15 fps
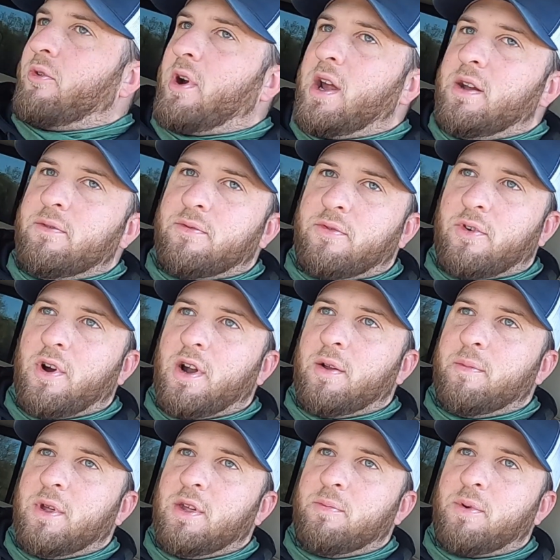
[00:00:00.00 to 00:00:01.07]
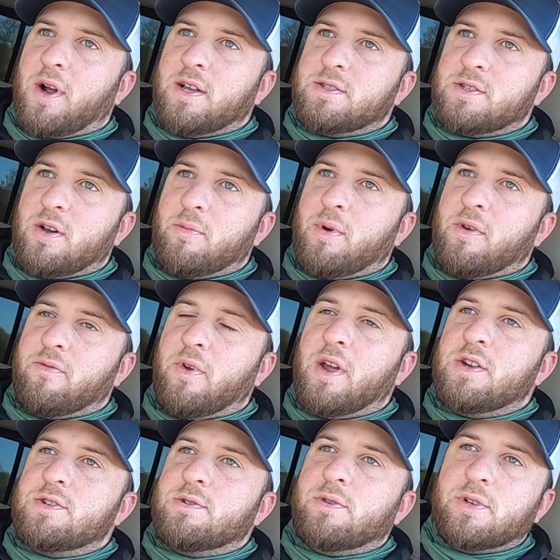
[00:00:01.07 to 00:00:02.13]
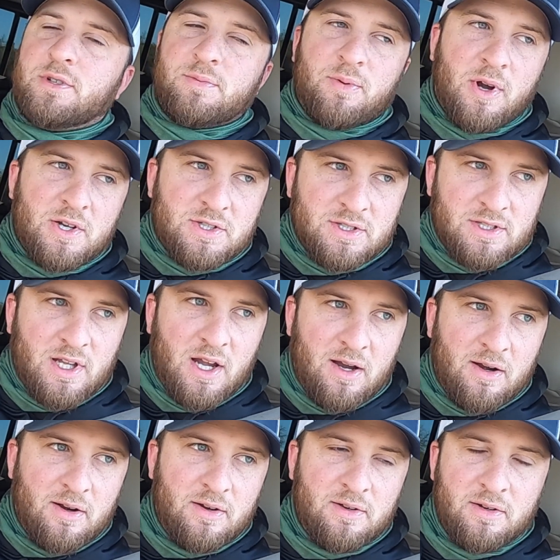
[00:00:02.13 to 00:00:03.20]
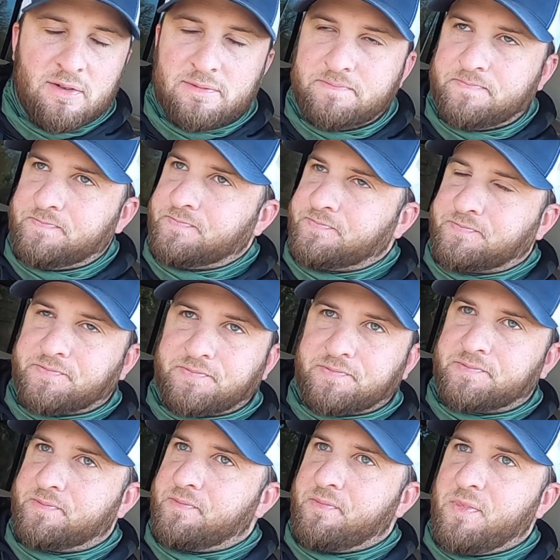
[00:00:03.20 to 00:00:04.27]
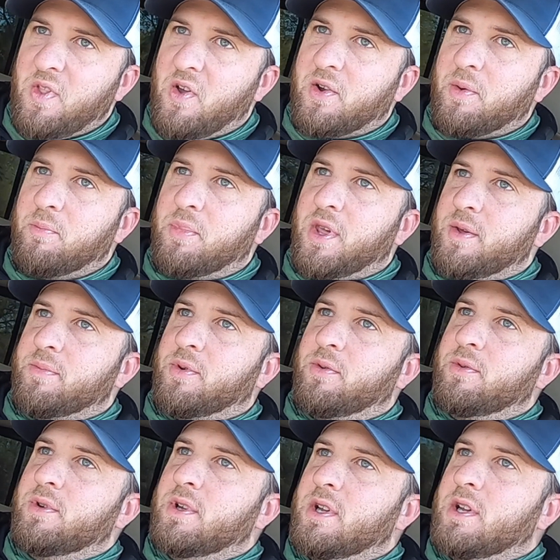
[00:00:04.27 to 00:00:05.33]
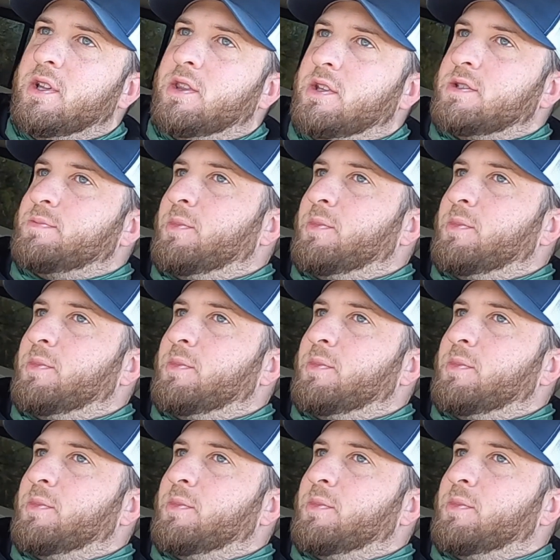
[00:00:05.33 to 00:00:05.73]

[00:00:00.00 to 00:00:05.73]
right in front of me. You probably saw my facial expression there. The people. This